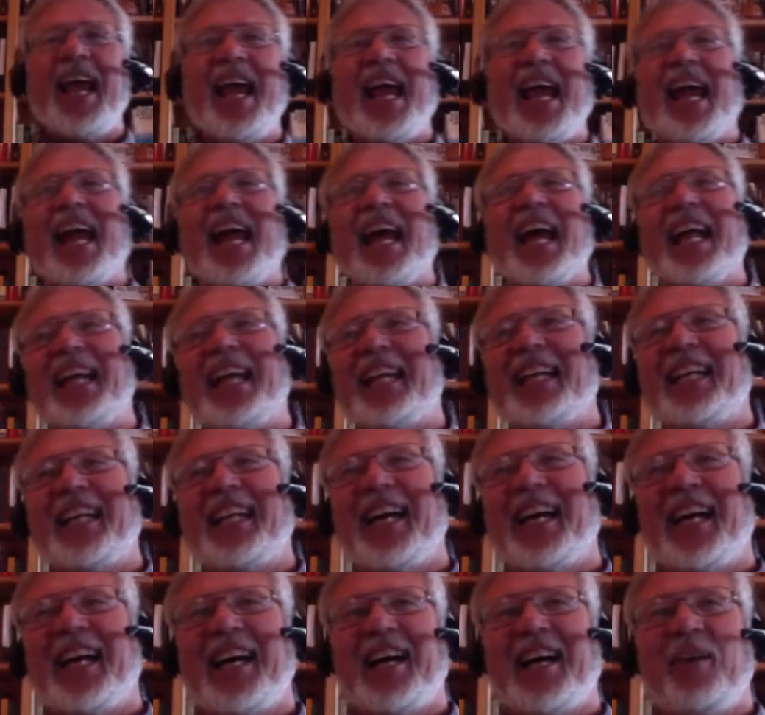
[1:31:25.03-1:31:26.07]
And
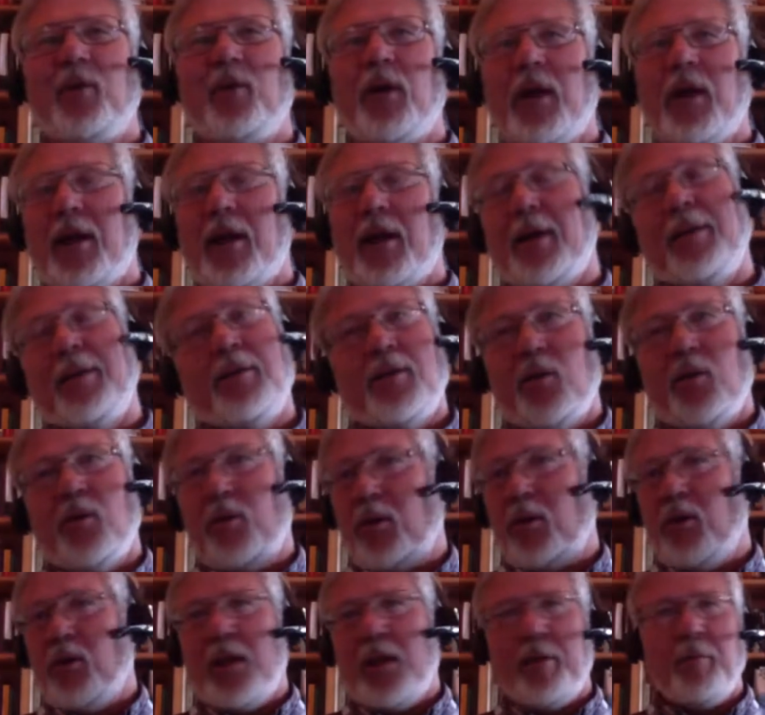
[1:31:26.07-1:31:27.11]
uh, well, I don't
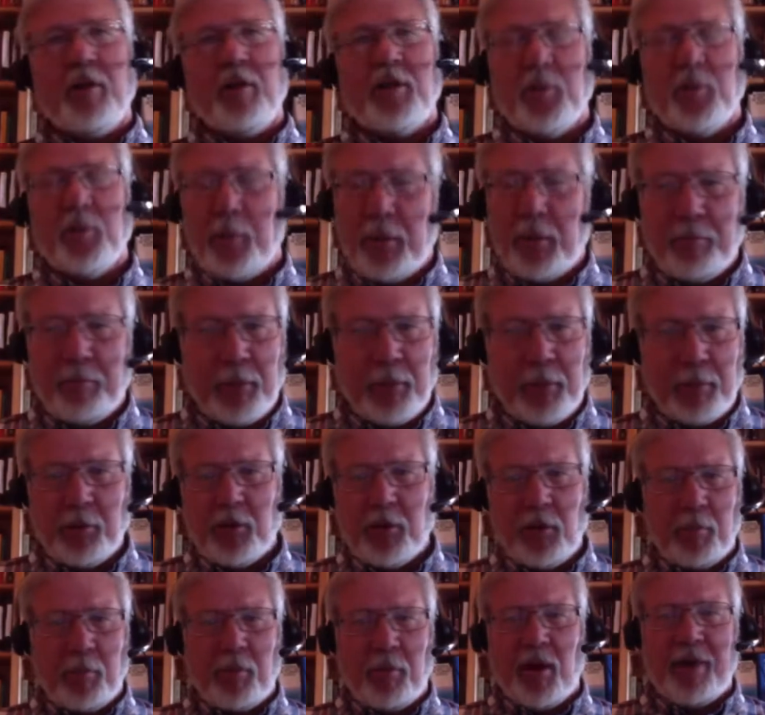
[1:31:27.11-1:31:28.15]
know that much about
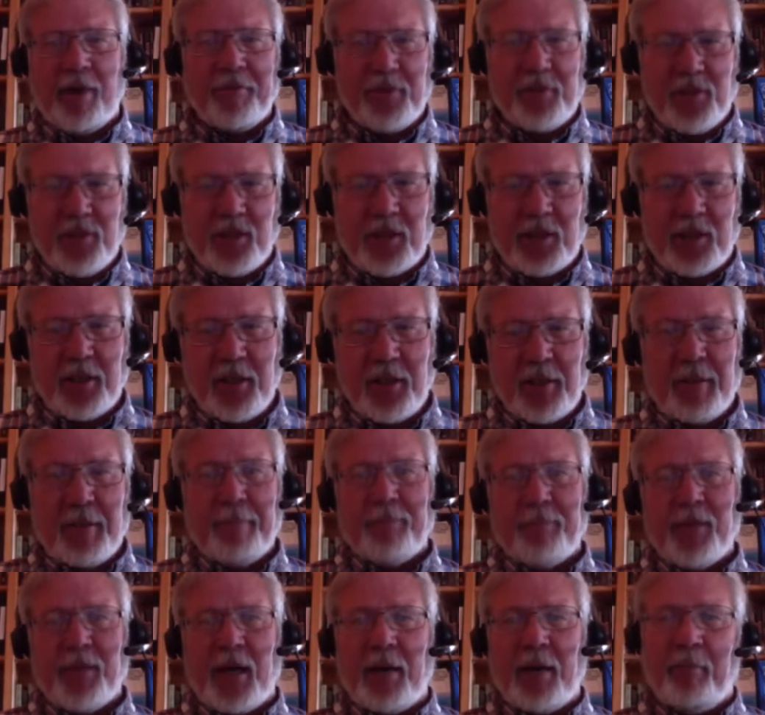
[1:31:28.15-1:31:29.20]
biblical prophecy.
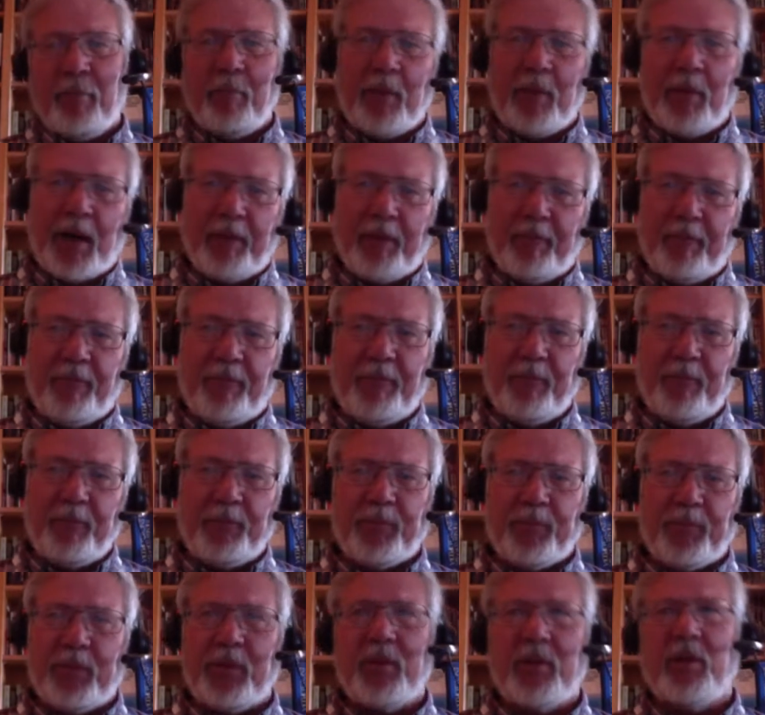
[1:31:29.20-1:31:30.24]
I'm, I'm,
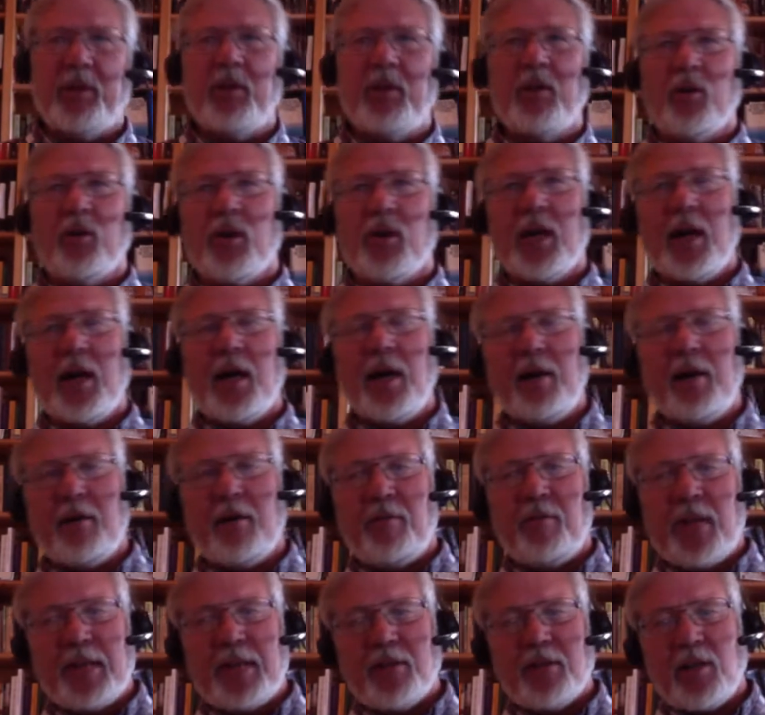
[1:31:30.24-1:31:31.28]
you know, kind of
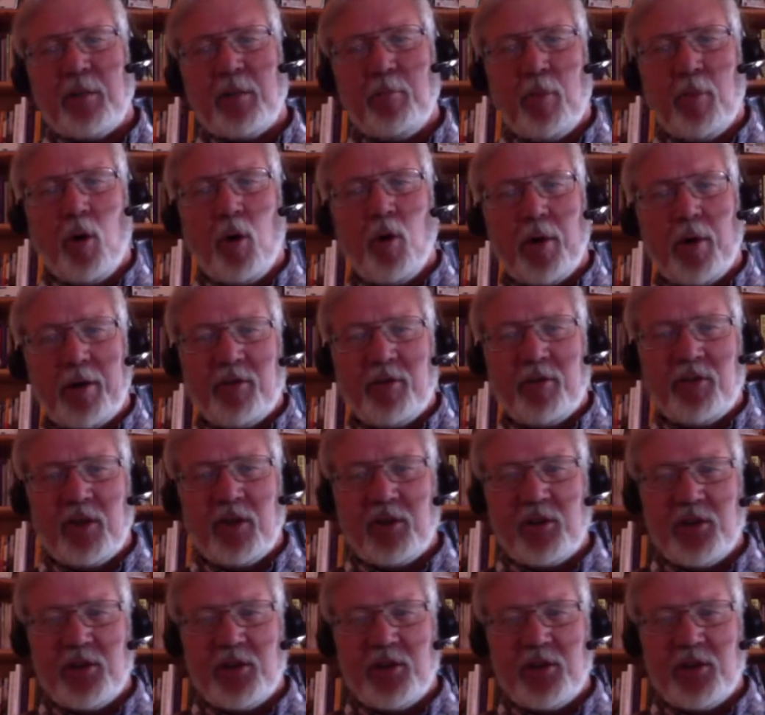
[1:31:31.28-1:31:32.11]
actually more interested in